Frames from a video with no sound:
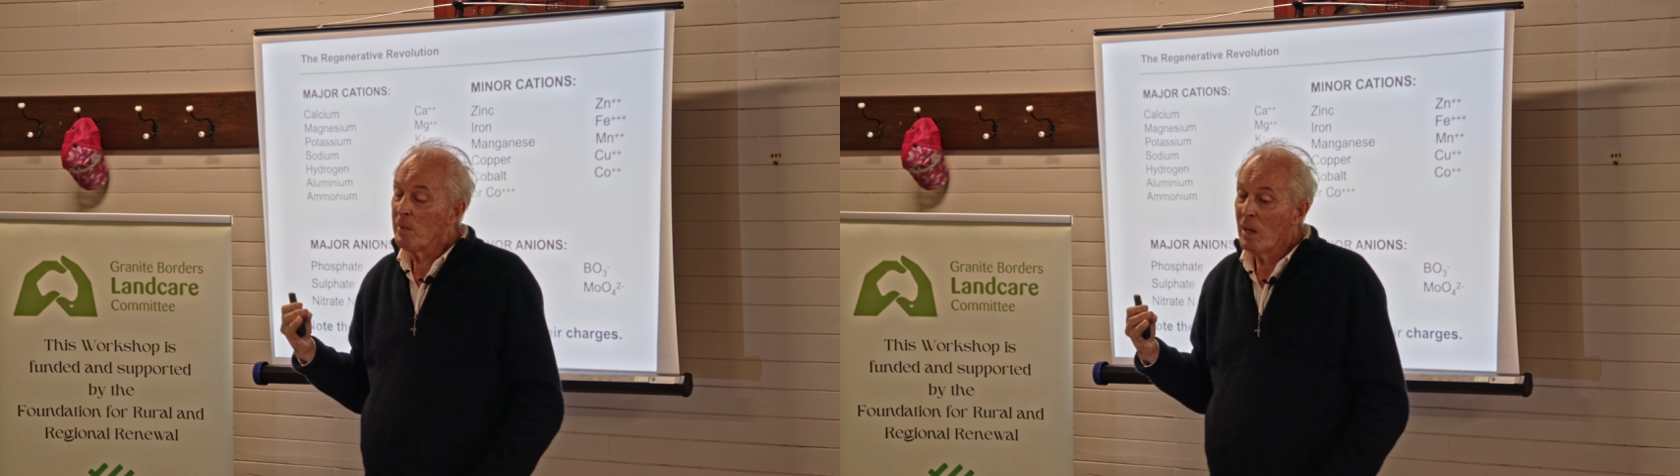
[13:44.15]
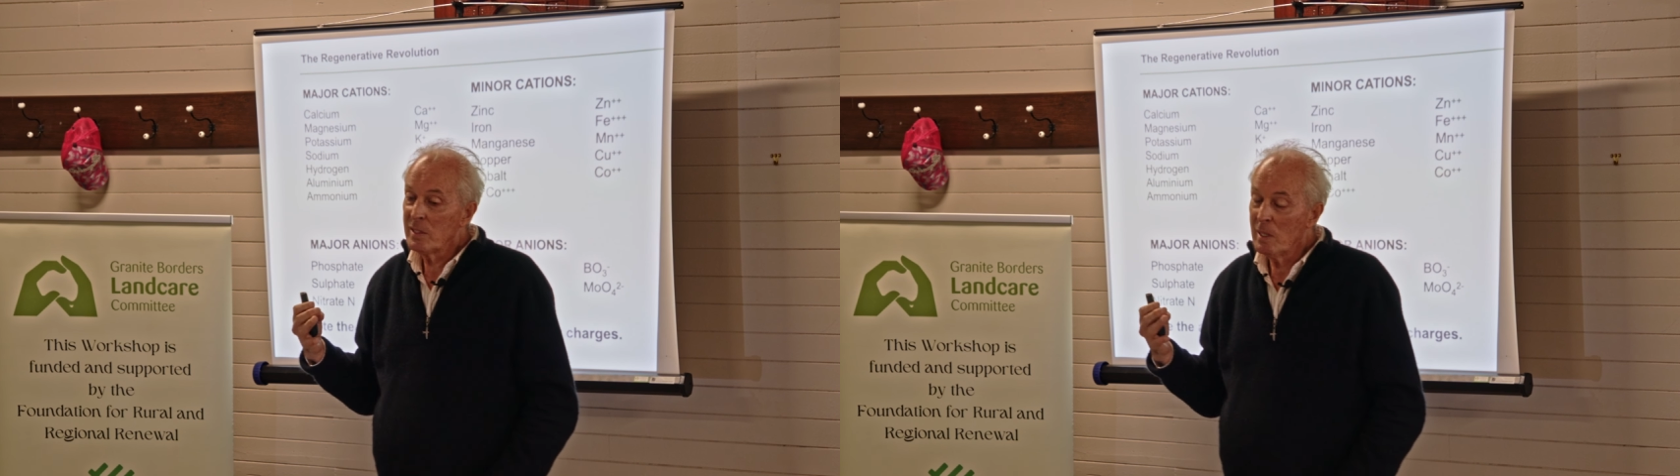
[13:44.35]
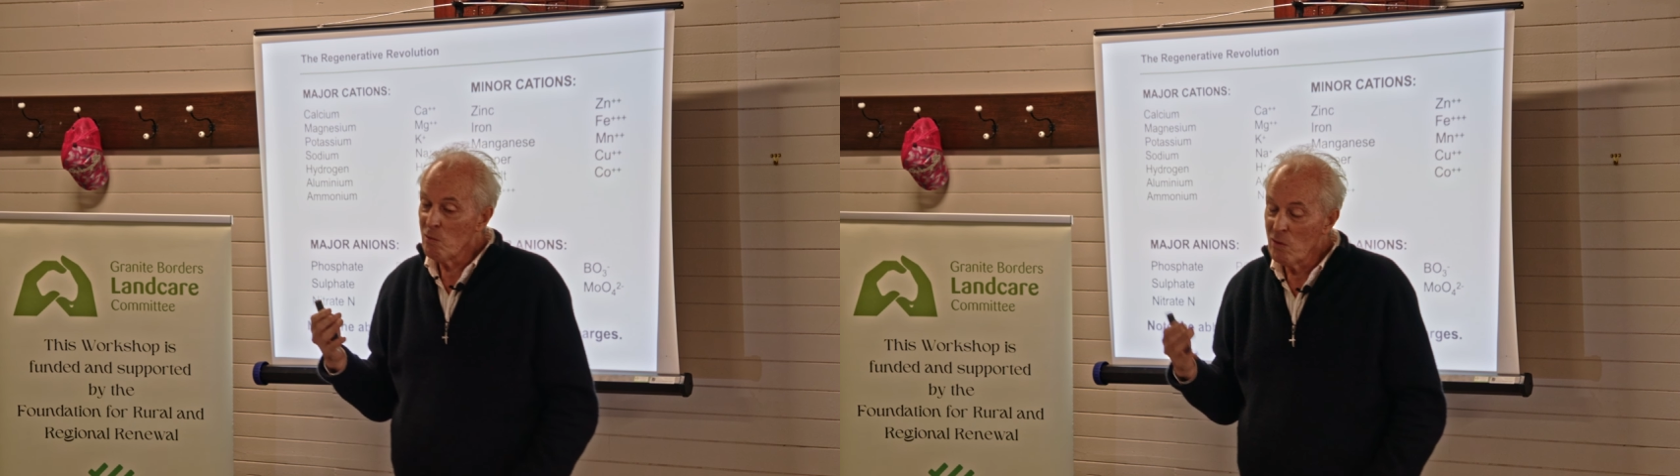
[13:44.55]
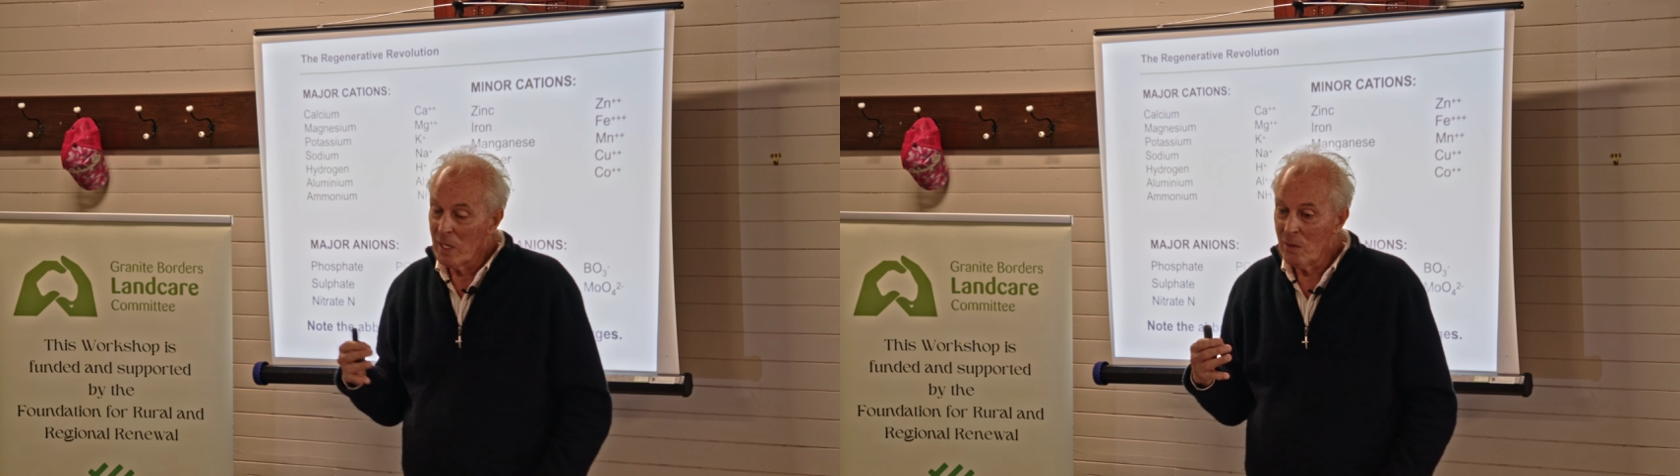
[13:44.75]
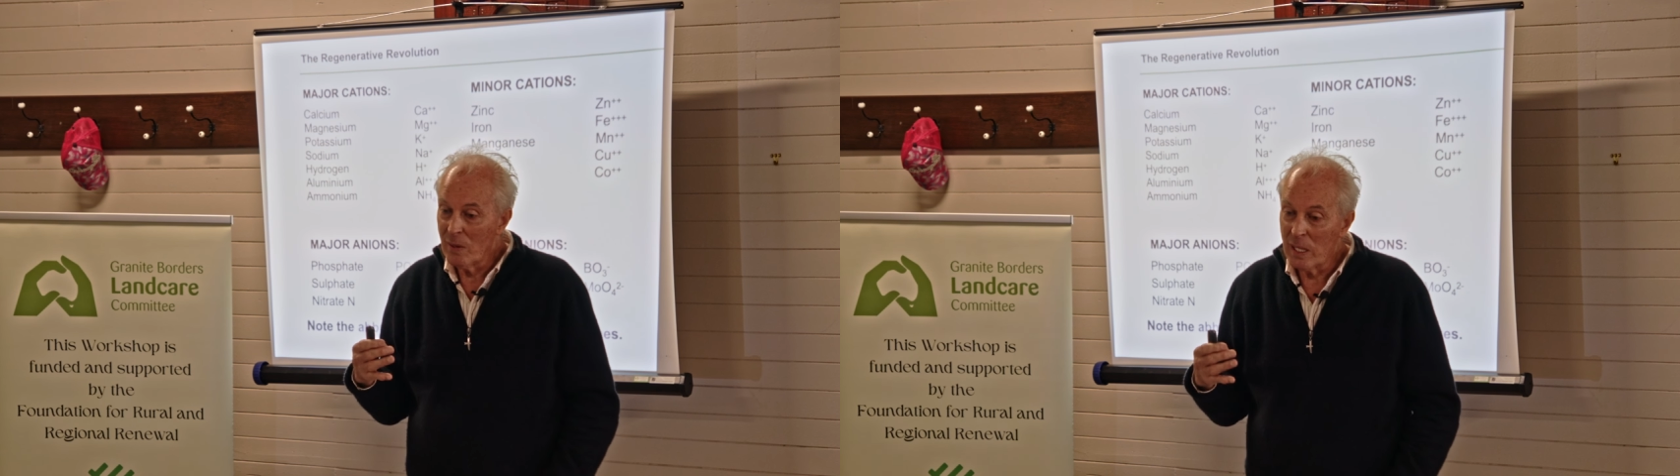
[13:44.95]
calcium
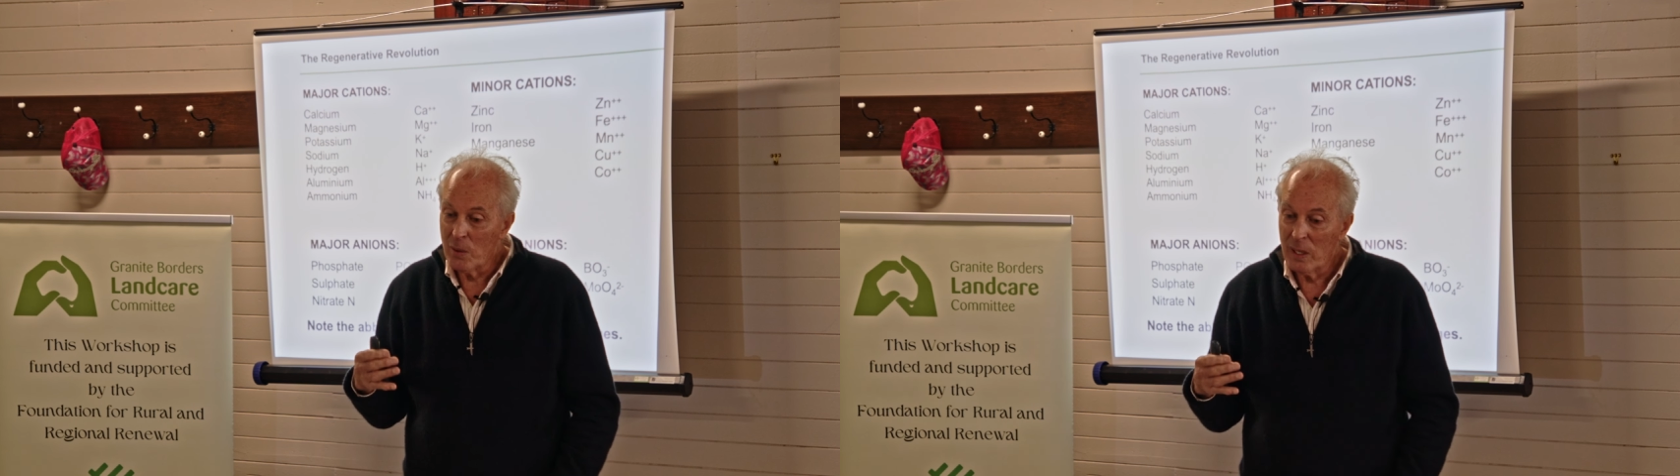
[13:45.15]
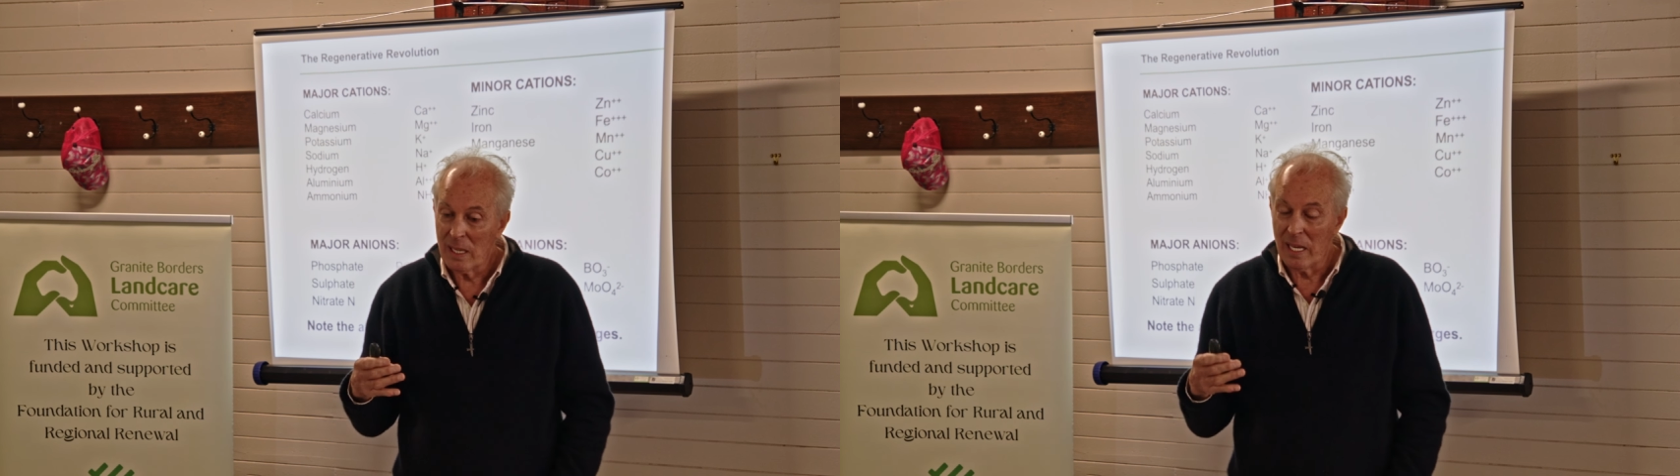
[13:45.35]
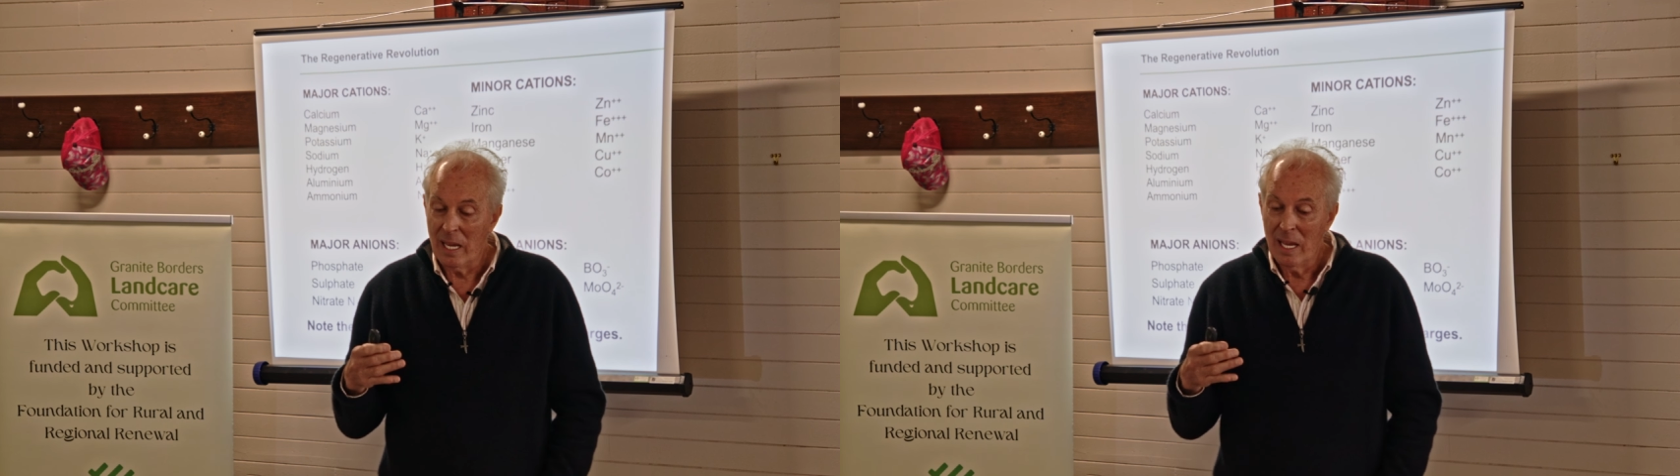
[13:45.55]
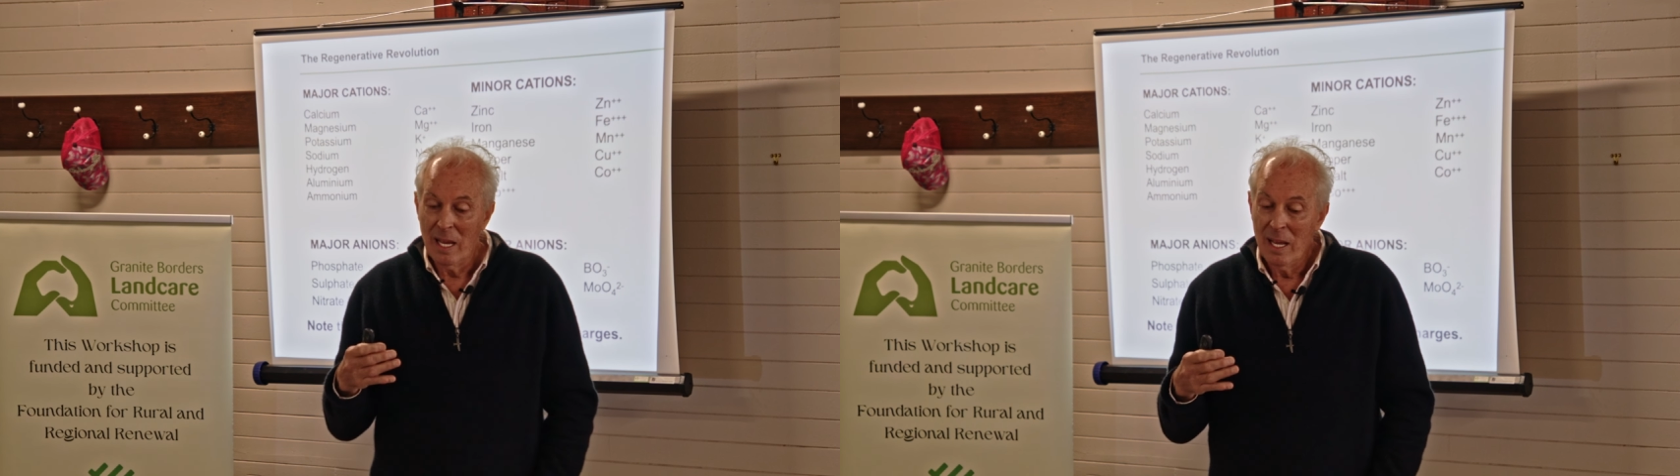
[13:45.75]
really, really quickly.